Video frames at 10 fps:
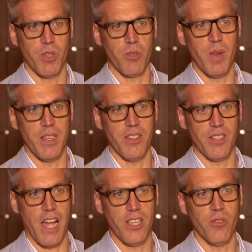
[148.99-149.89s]
that's been
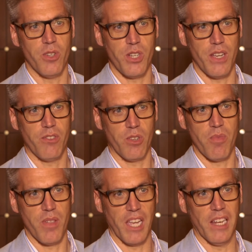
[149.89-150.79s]
designed to achieve
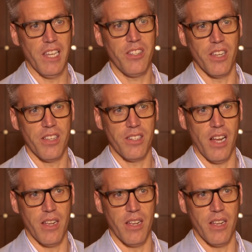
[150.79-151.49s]
something illicit,